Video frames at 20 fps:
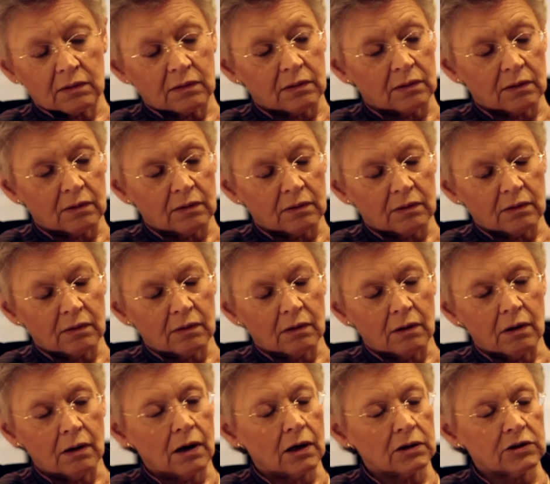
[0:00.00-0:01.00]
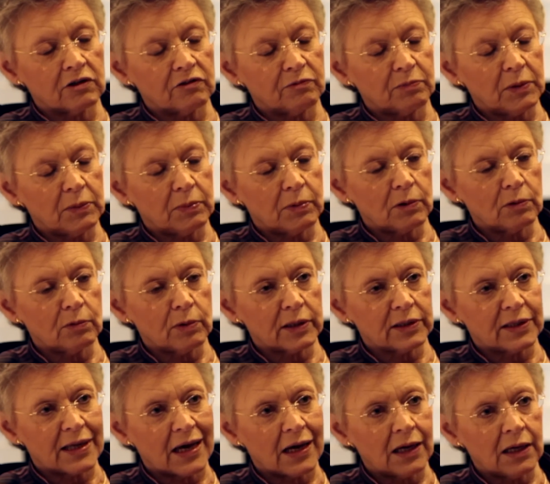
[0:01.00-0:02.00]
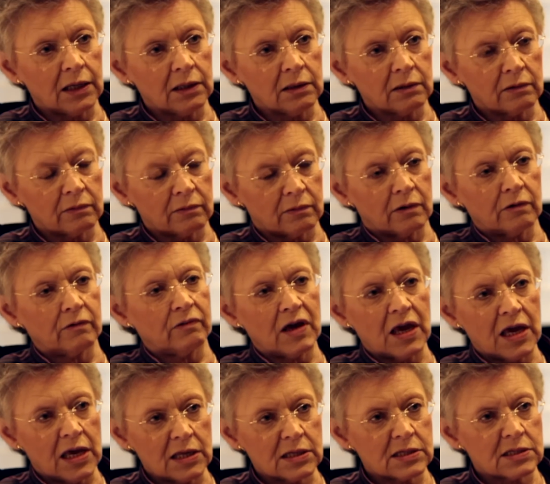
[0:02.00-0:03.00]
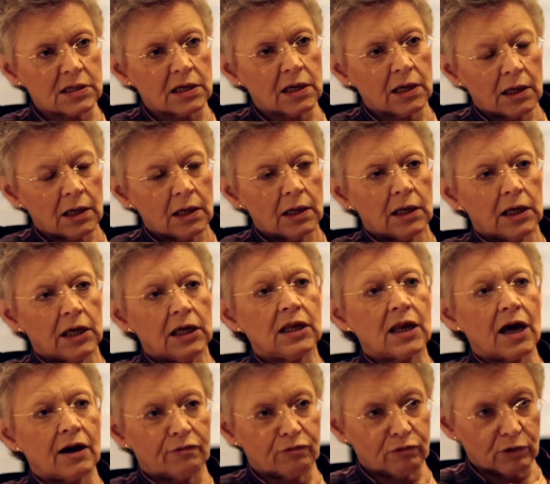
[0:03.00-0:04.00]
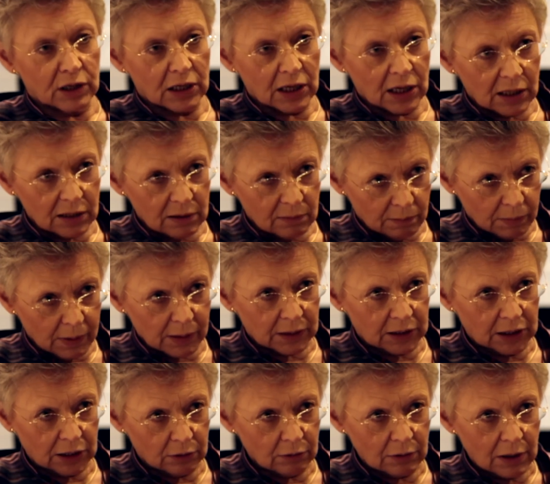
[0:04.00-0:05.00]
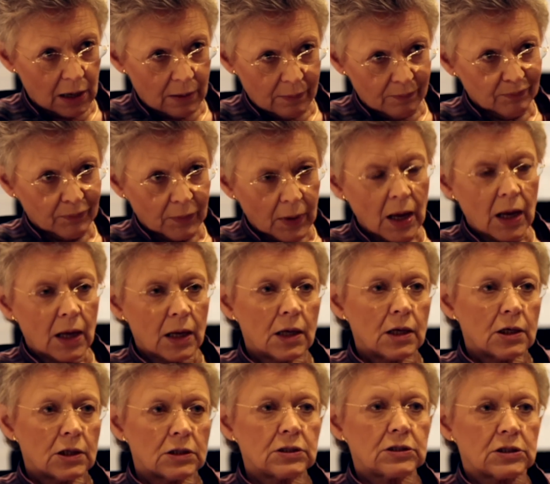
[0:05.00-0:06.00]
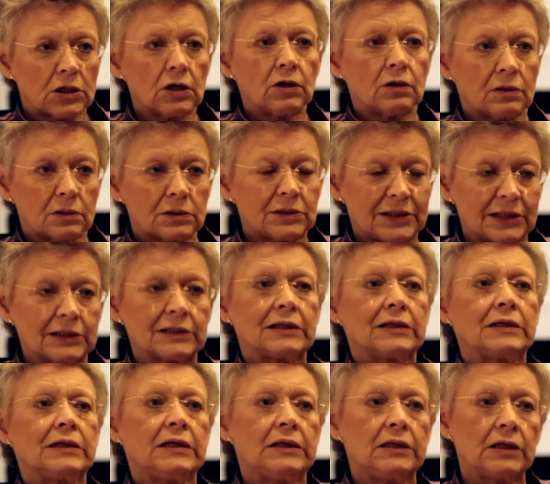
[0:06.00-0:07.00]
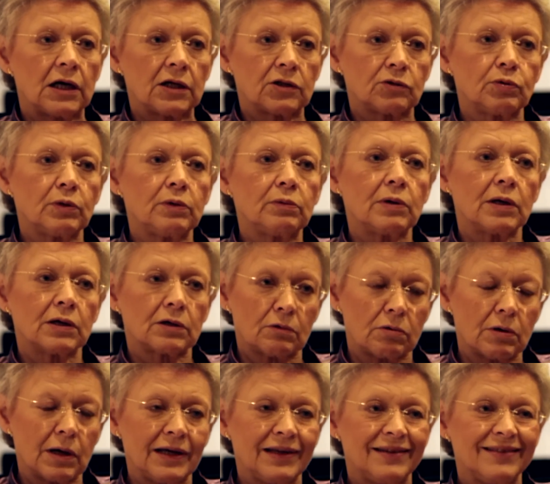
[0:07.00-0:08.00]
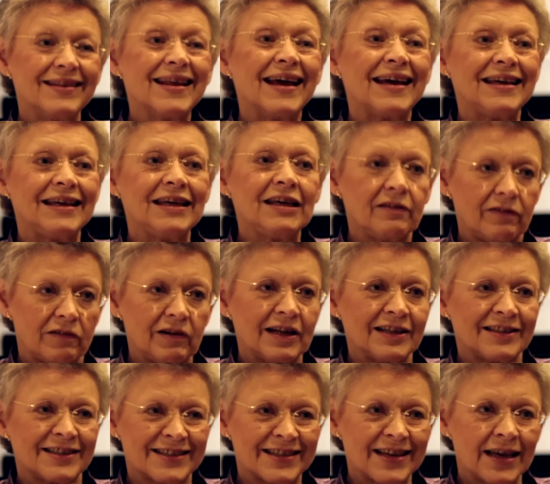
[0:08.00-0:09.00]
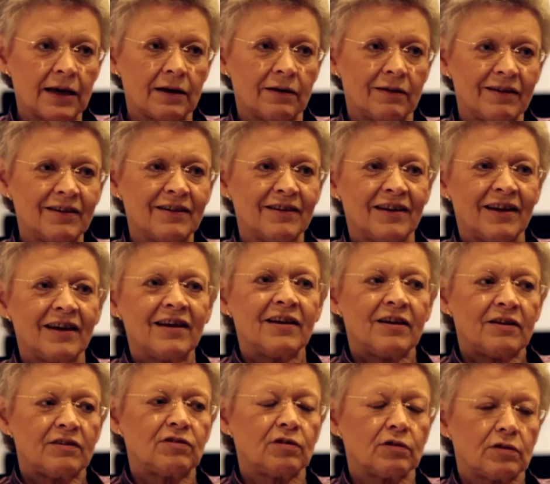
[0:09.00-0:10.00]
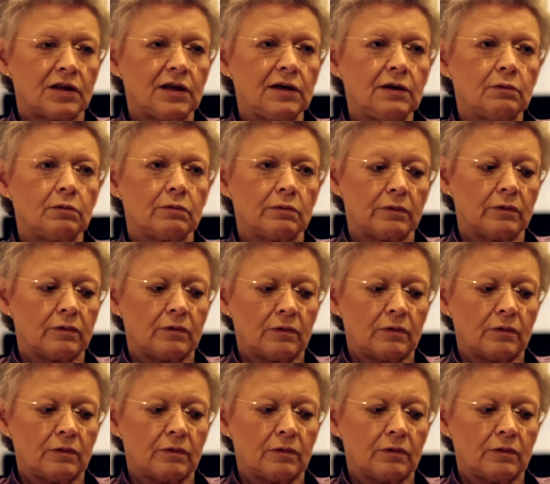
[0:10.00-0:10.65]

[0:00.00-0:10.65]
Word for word: a lot of people were dying of AIDS in Africa in particular. So certainly not. We were quite naive, let's say. Uh, 31